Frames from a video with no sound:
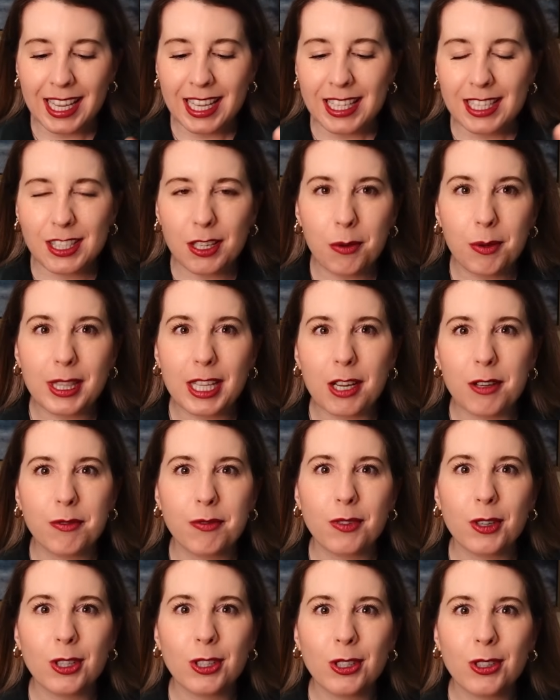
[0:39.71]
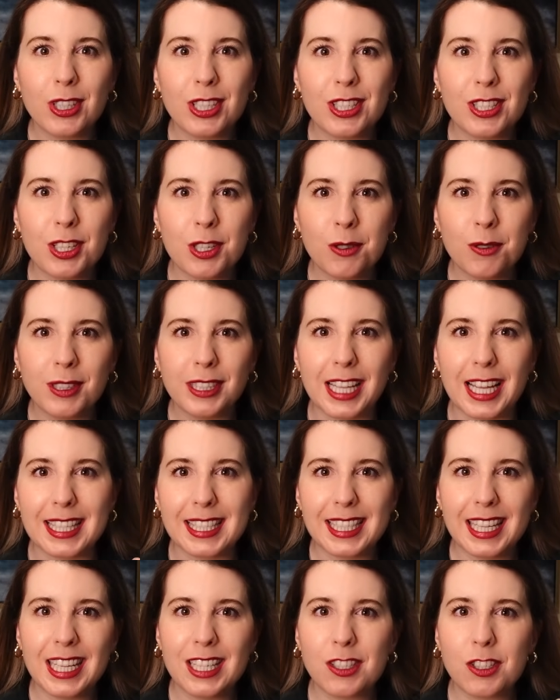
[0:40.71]
So without further ado,
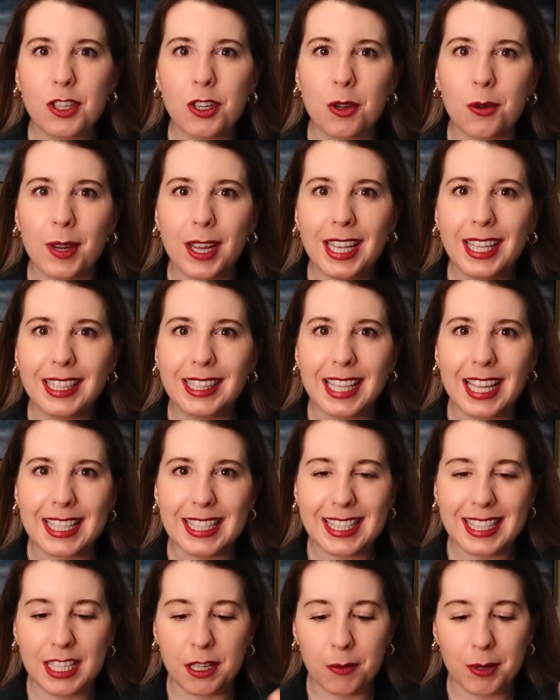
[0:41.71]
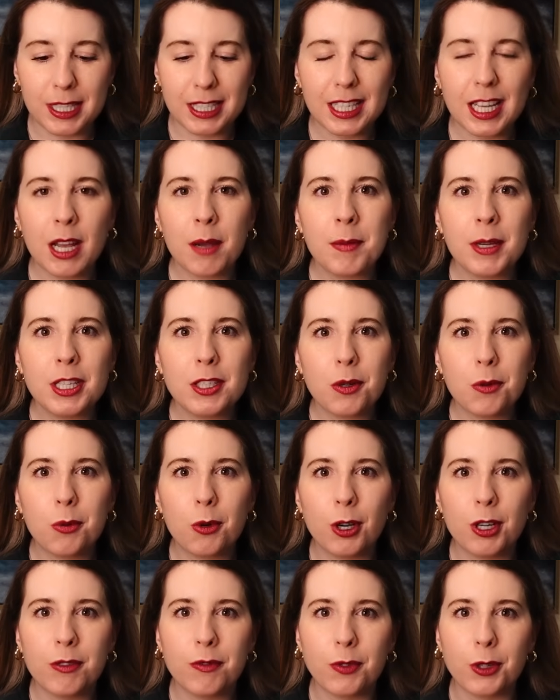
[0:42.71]
let's get to it. Let's see what's coming
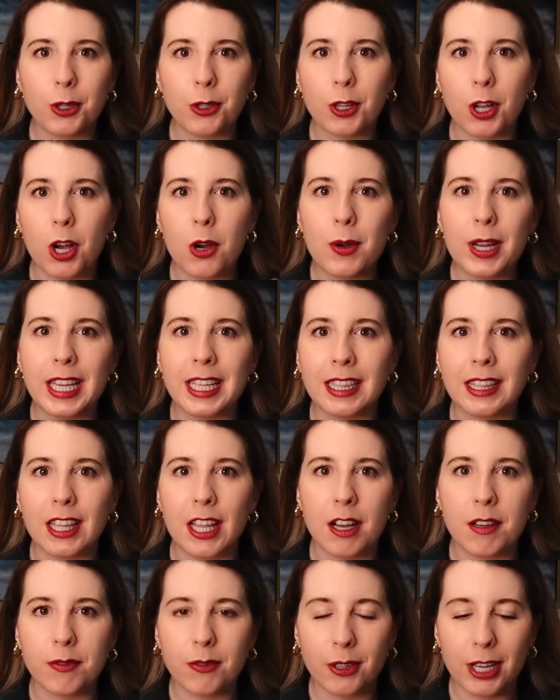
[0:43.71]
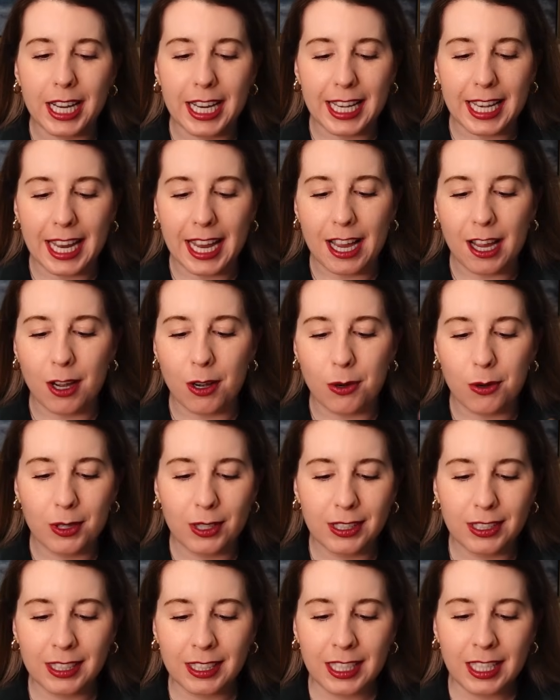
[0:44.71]
toward Virgo in love right now.
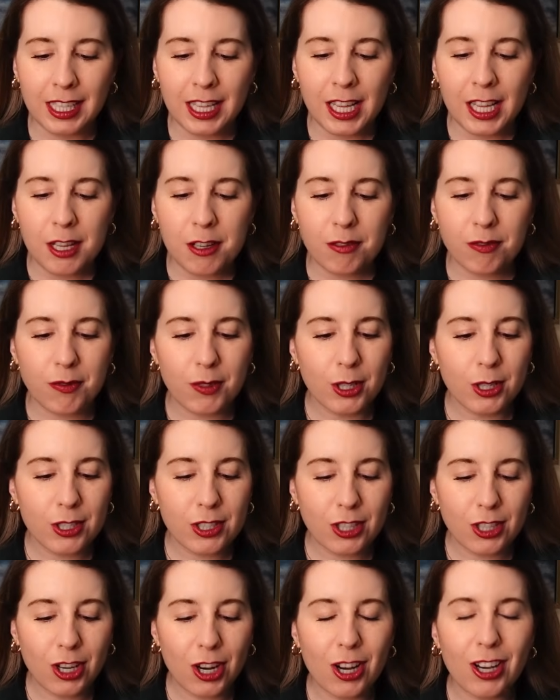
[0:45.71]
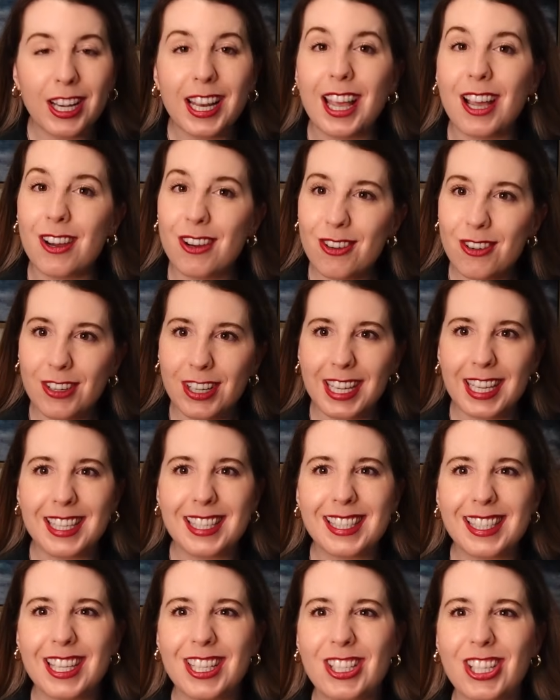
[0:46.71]
First card out is the